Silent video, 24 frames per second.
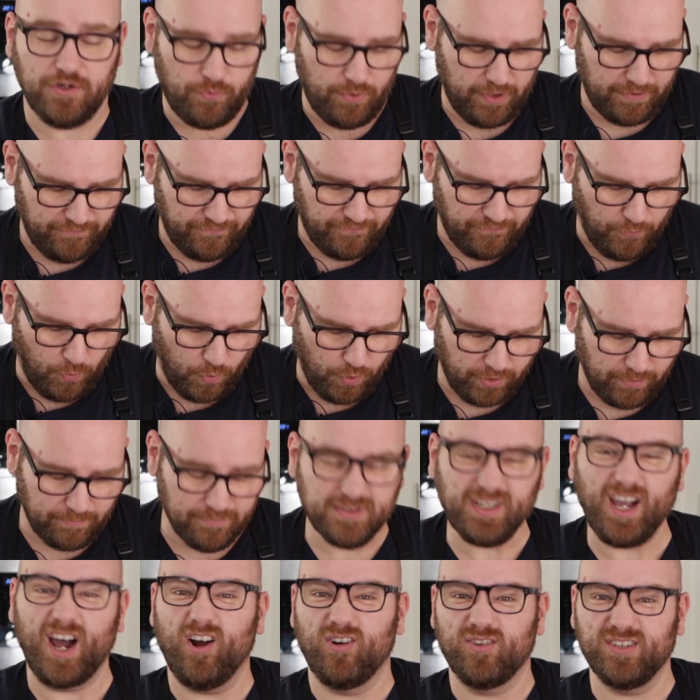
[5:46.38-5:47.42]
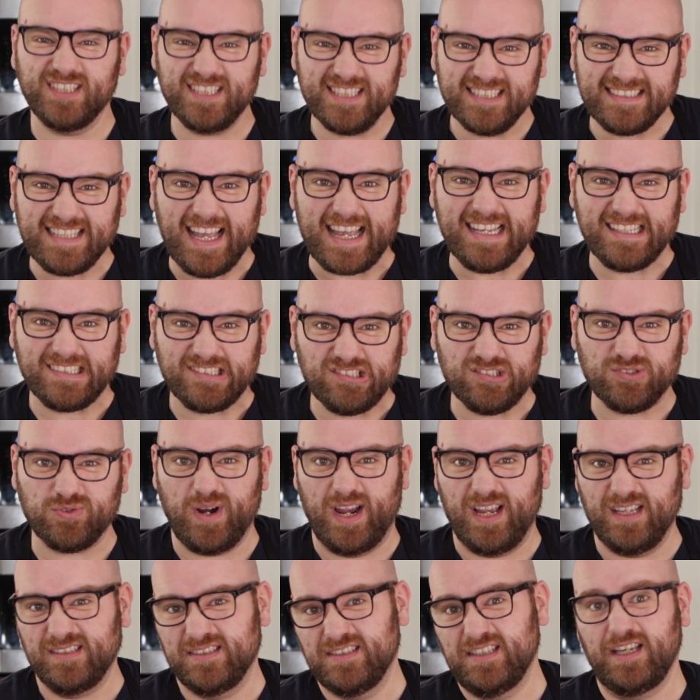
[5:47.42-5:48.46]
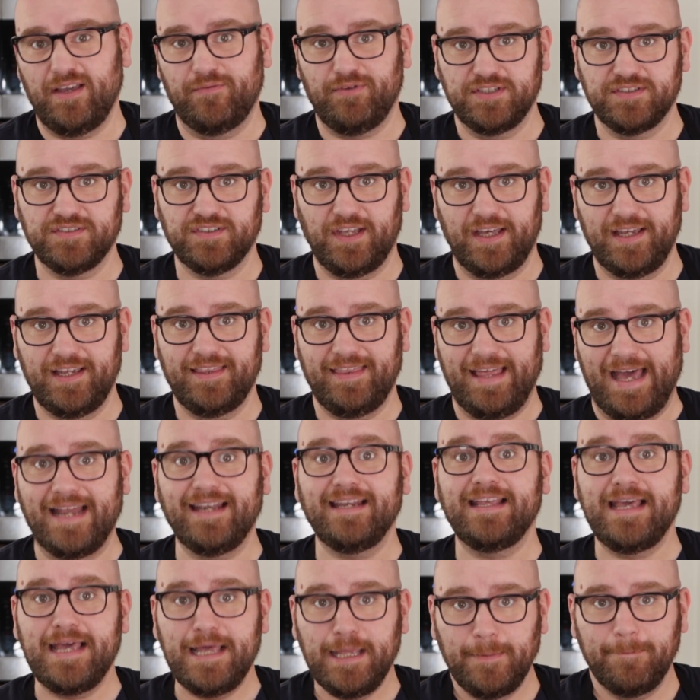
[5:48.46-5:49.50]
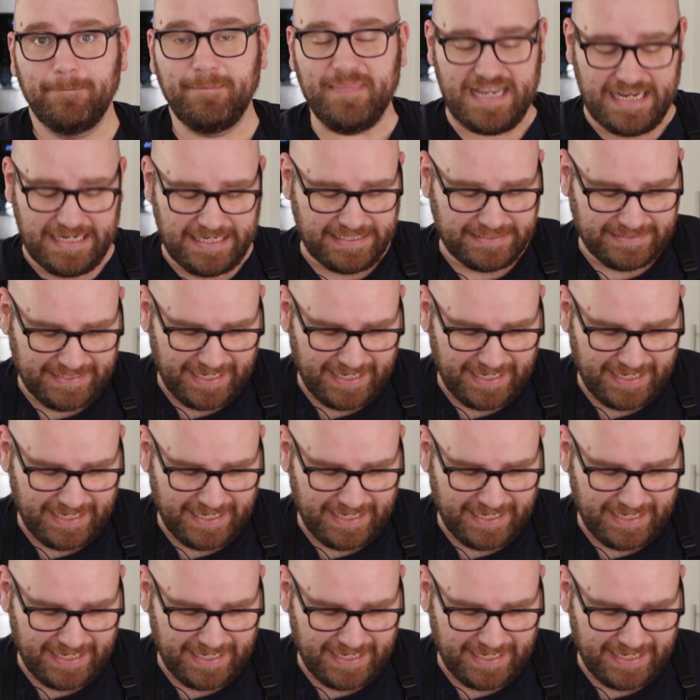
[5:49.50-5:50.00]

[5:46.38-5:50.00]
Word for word: are what forms our steak strands to give us like that meaty